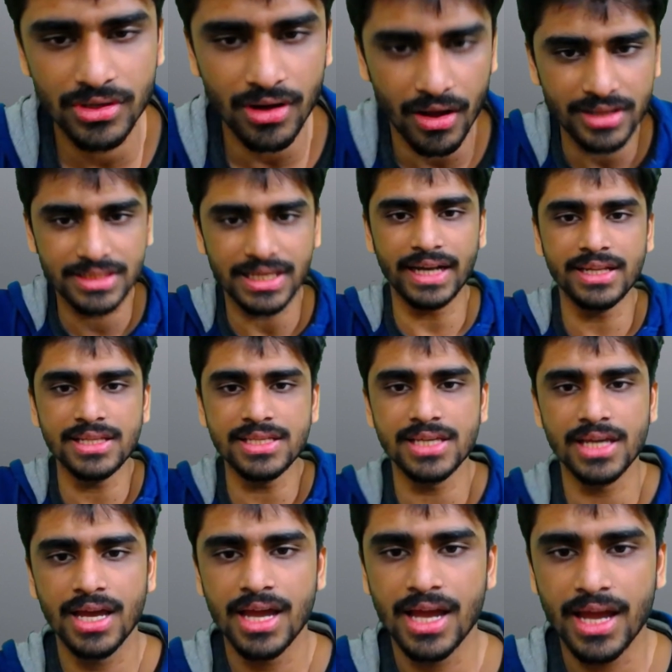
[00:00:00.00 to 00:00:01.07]
long
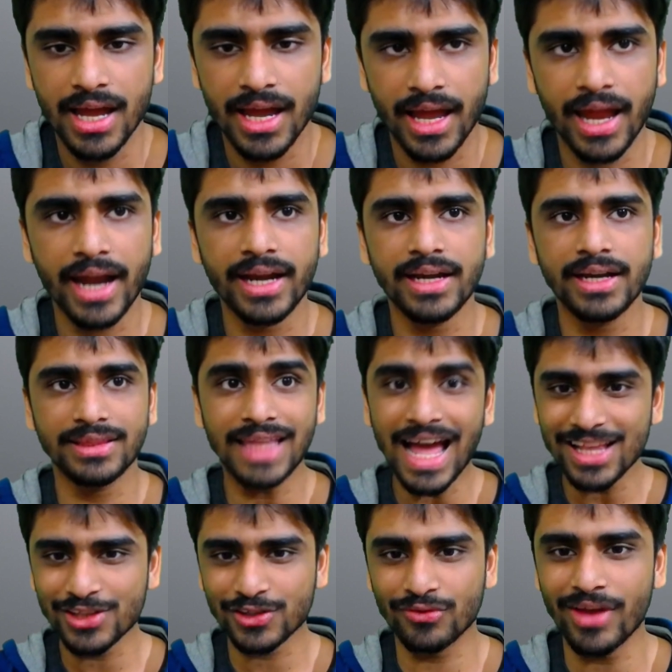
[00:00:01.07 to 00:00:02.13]
challenge. And
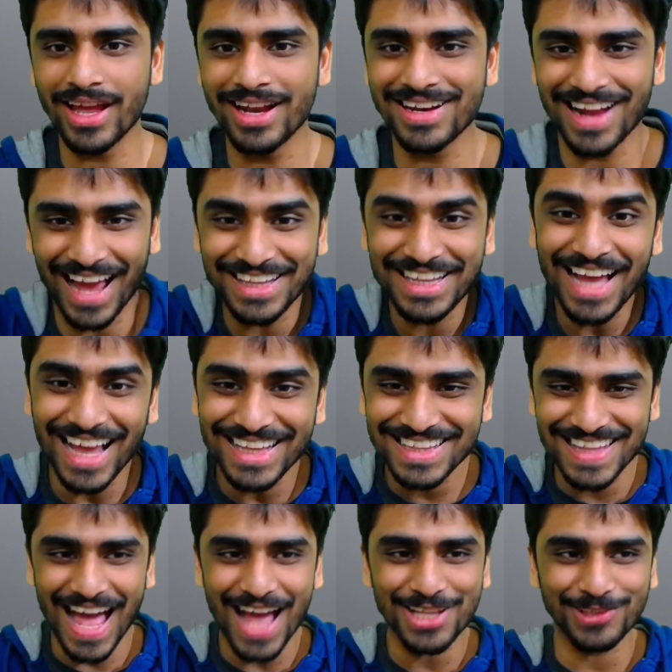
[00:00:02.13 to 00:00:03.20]
that's when I
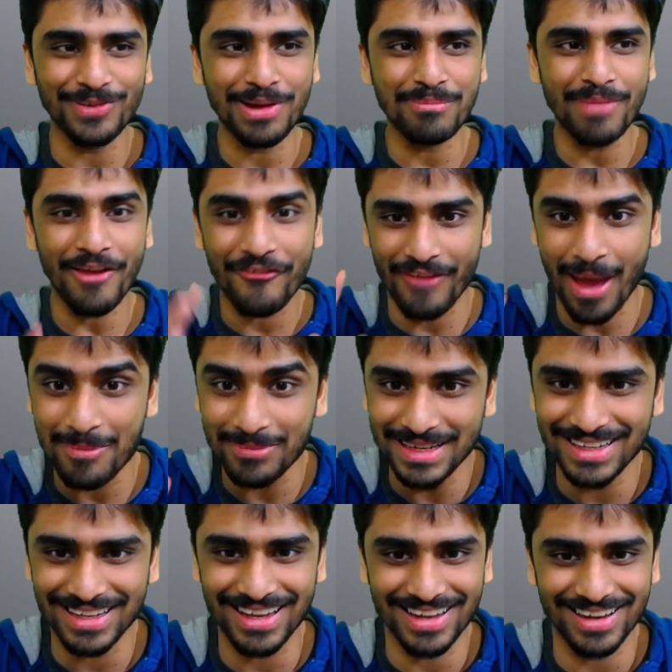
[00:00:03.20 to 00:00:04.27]
think that's when my
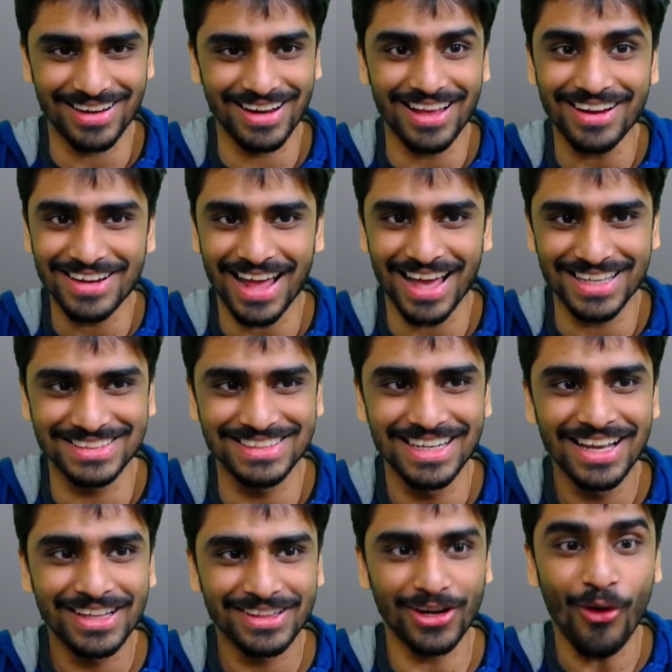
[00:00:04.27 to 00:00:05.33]
family recognized
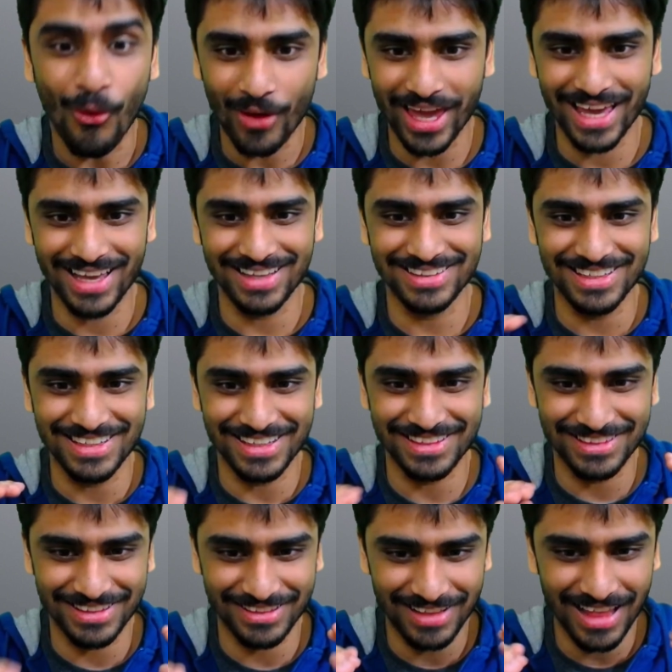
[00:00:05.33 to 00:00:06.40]

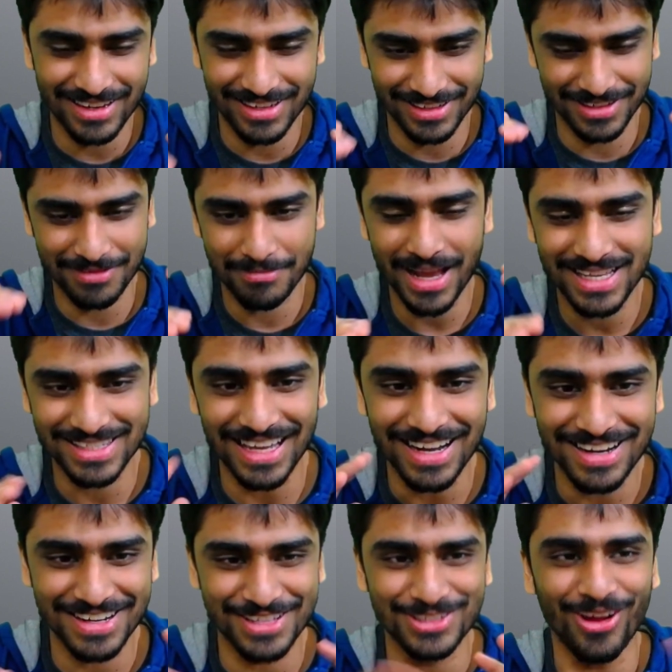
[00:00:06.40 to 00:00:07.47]
that my
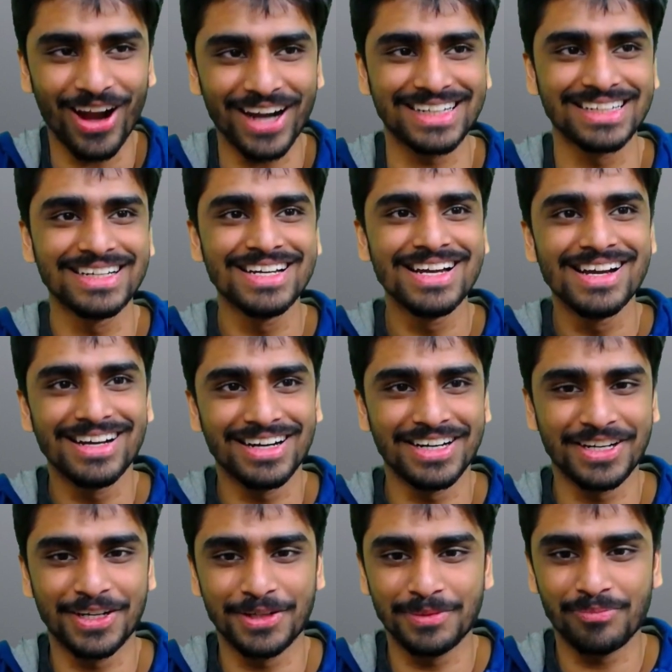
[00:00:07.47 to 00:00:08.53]
son is
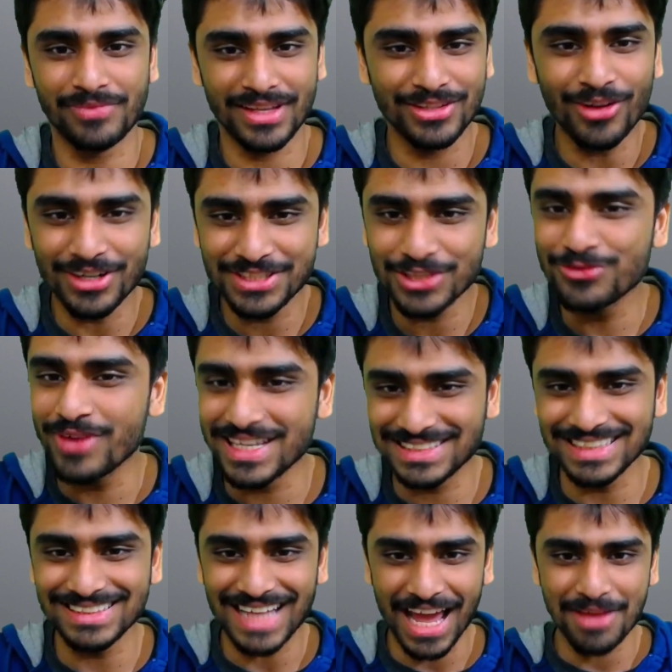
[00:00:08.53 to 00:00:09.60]
not just
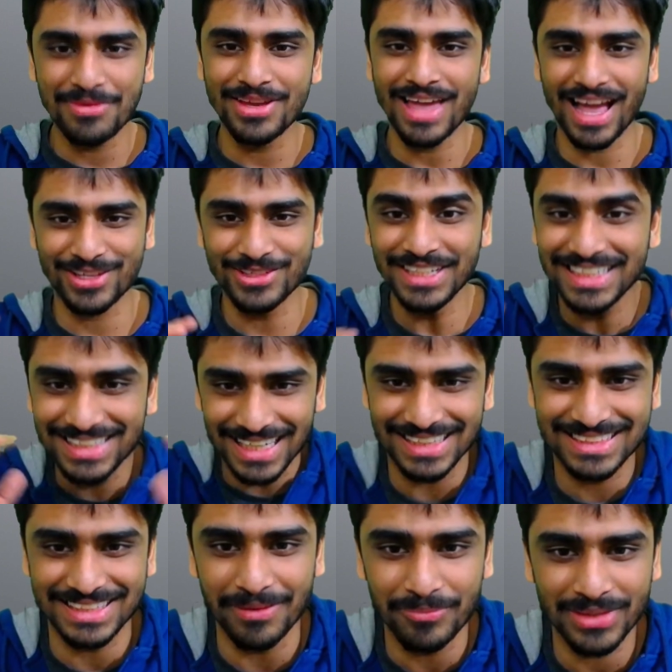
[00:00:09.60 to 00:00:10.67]
wasting time. He actually
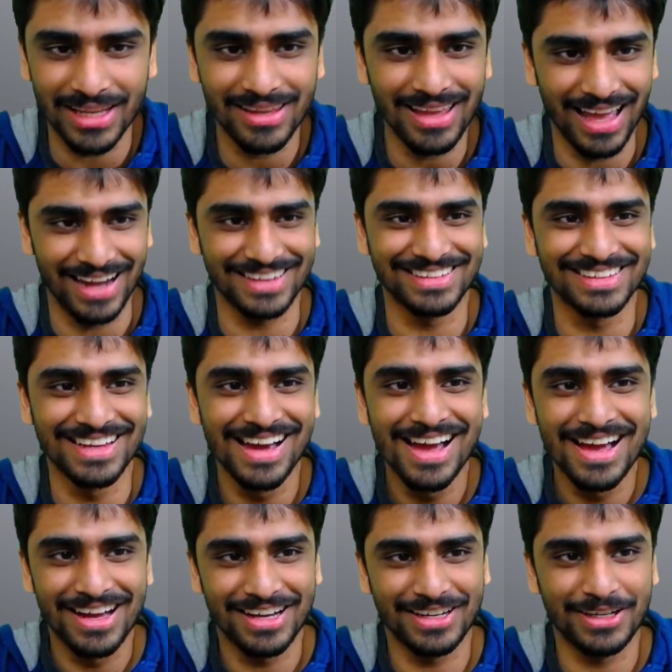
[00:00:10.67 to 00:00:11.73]
does something, and
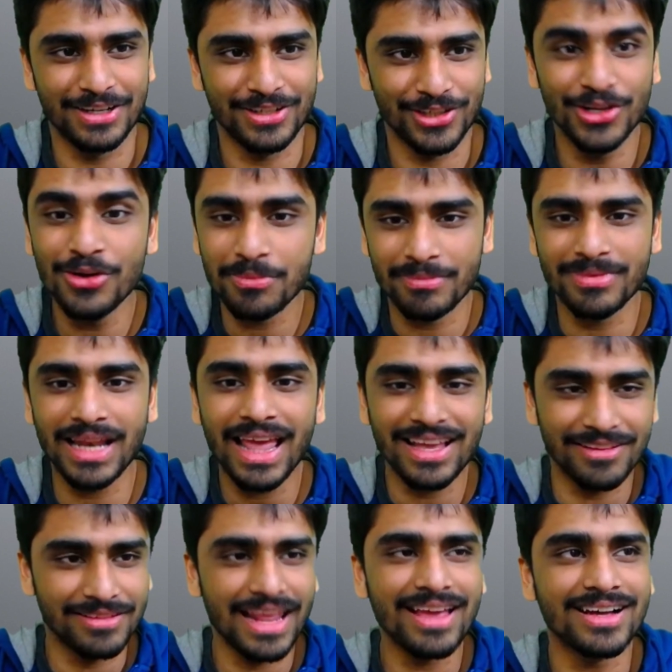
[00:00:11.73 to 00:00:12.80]

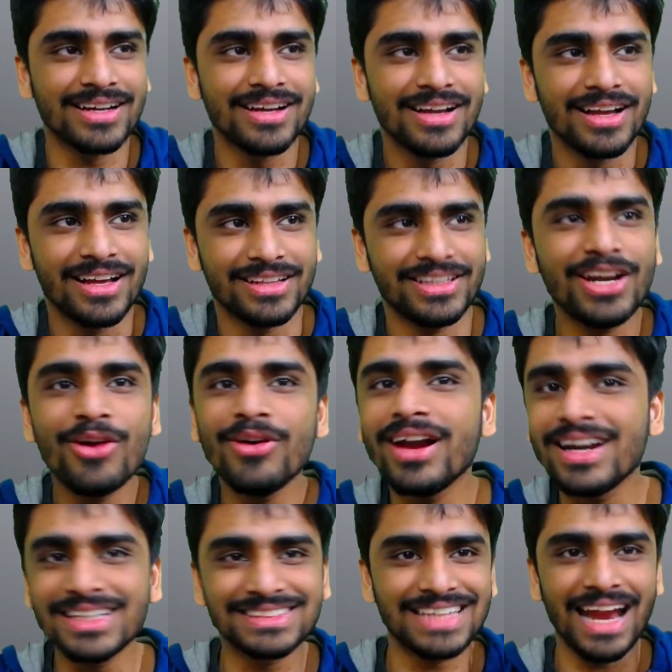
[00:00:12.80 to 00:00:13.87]
like they don't
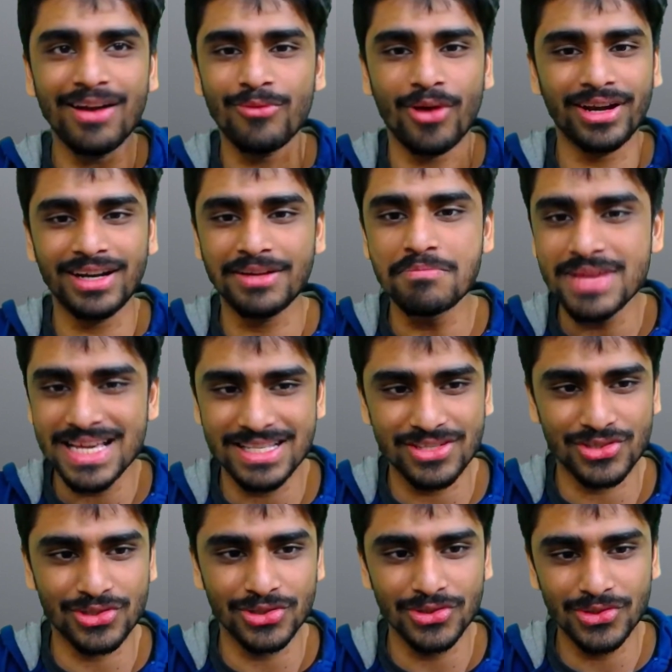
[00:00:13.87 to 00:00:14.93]
understand what it
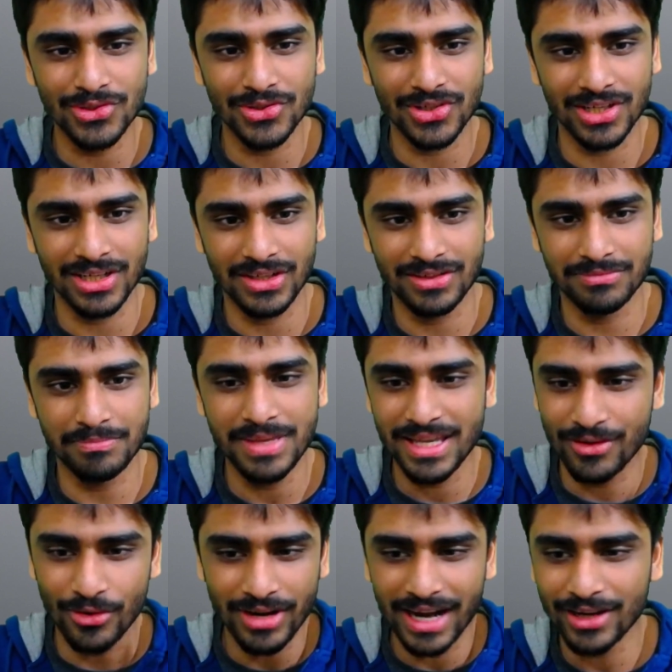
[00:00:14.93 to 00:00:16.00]
means to
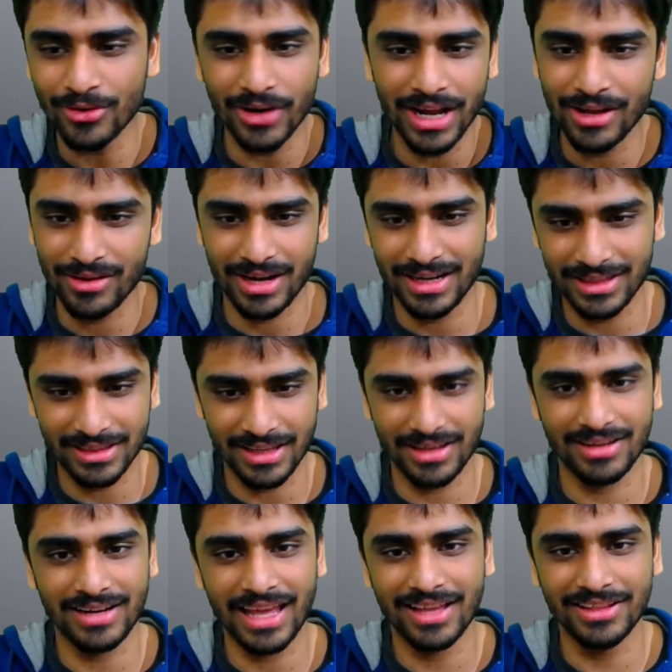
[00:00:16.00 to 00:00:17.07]
be good at coding or
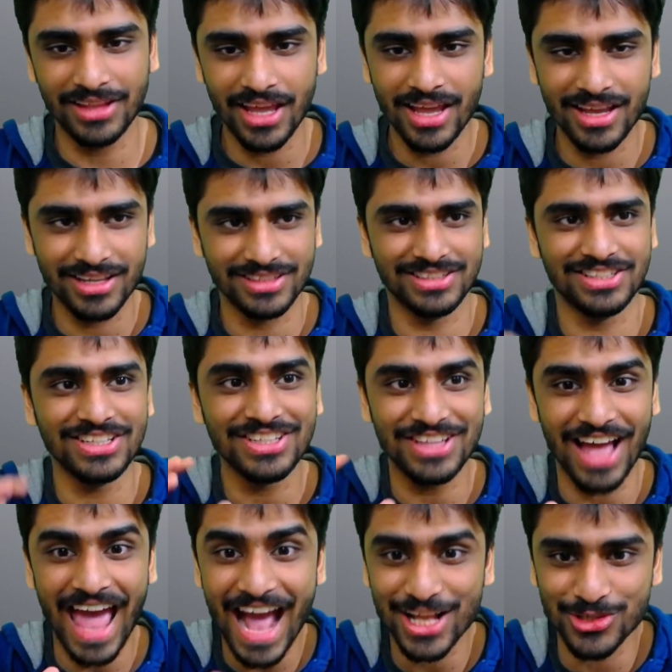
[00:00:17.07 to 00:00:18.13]
anything. Like, they see
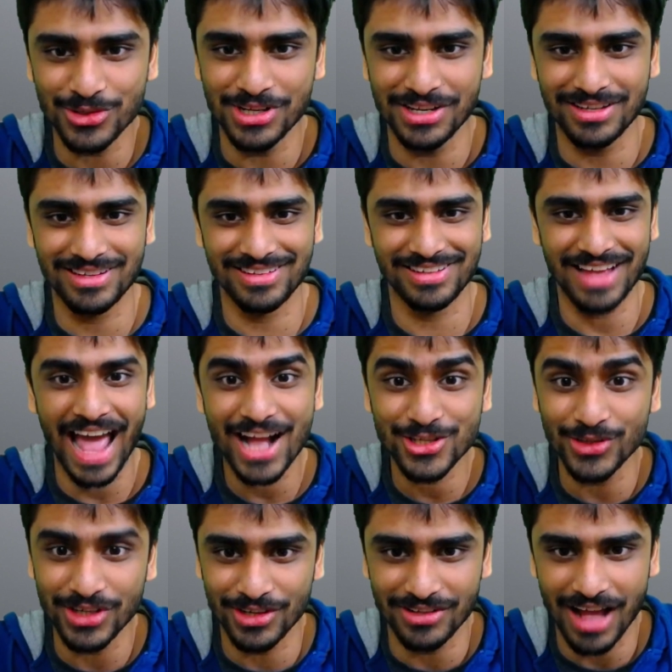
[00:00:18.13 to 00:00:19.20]
the
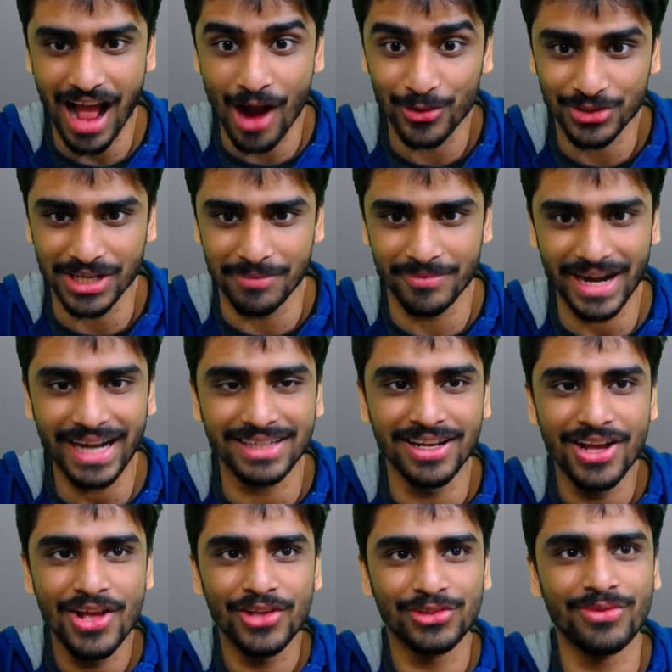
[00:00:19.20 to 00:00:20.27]
actual outcome, right?
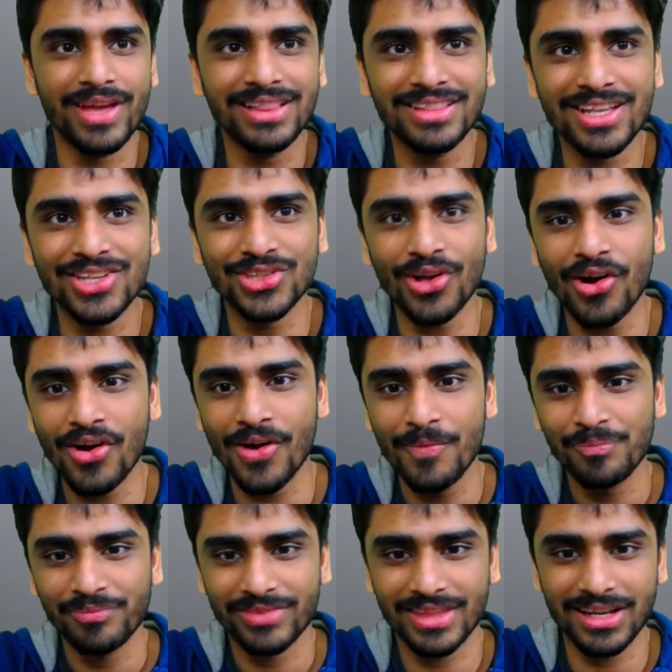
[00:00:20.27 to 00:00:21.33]
So when they
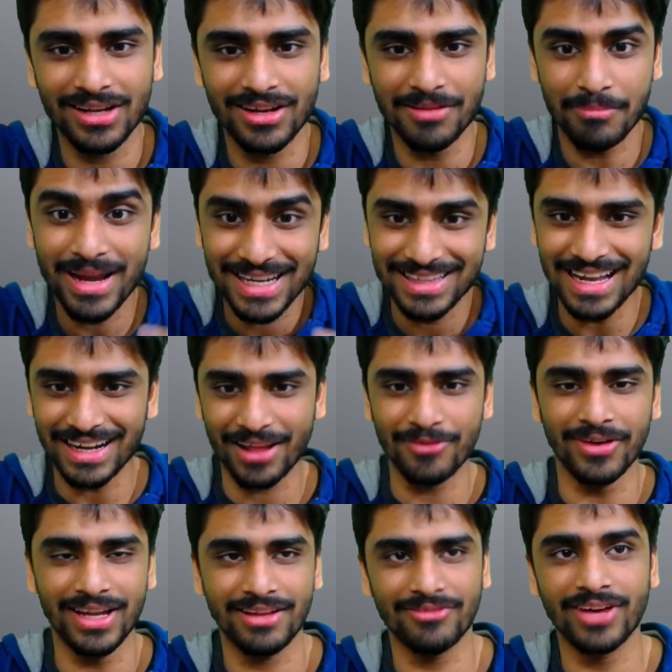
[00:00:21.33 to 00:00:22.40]
saw the money that I
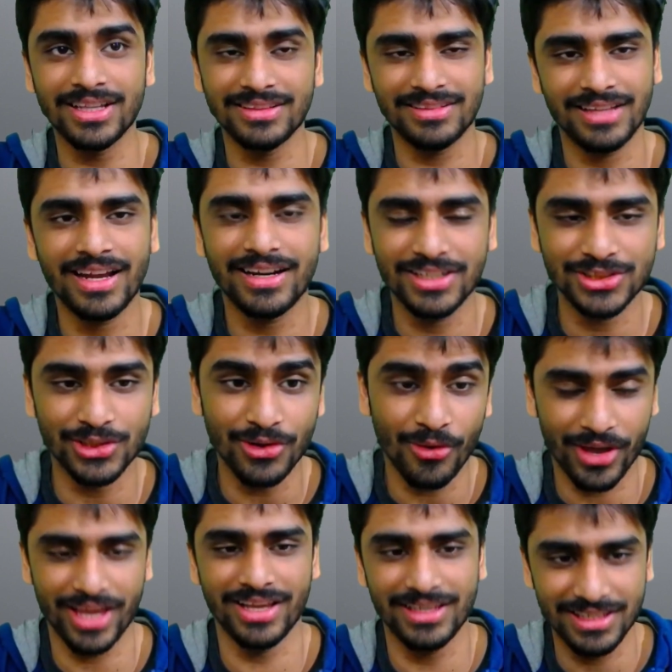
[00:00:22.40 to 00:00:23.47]
won, they understood,
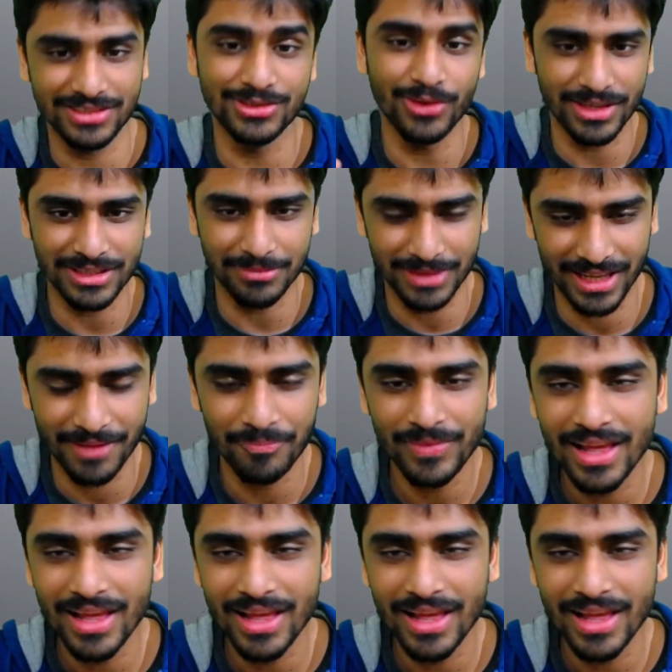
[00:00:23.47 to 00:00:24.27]
okay, he's doing something.